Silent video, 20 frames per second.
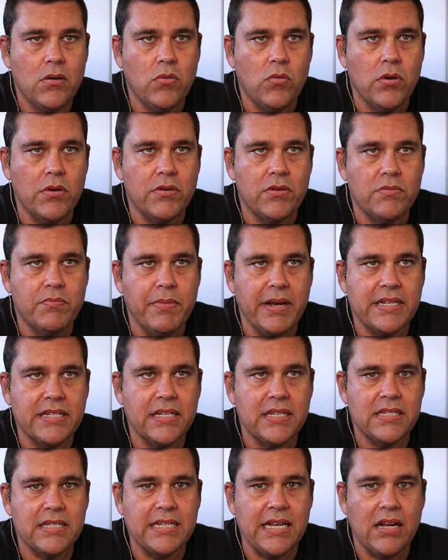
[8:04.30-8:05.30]
What makes
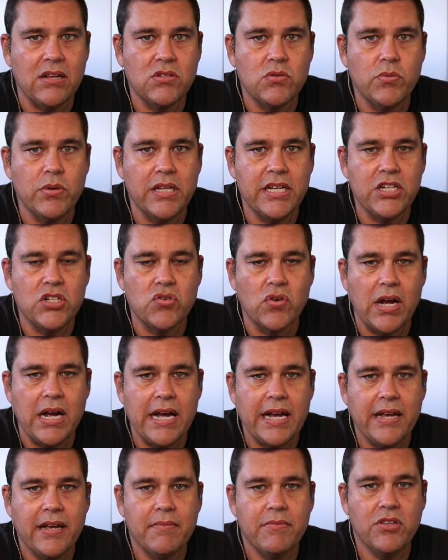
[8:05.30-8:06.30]
it sounds really dry.
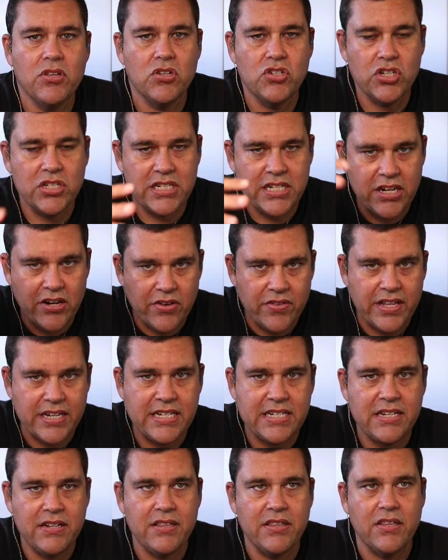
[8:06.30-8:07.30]
You'll just hear the
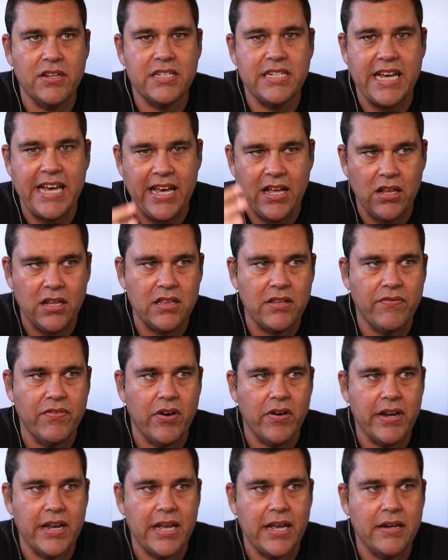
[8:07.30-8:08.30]
tail at the
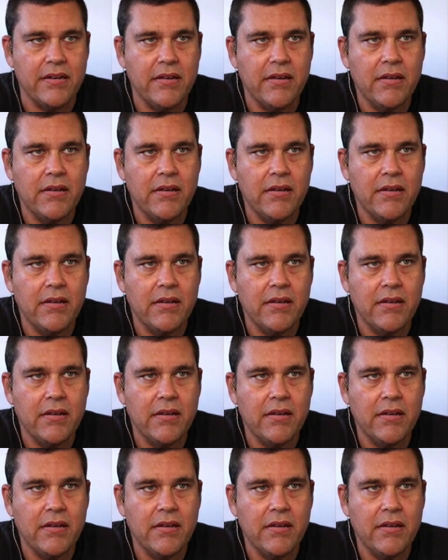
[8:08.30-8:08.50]
very end.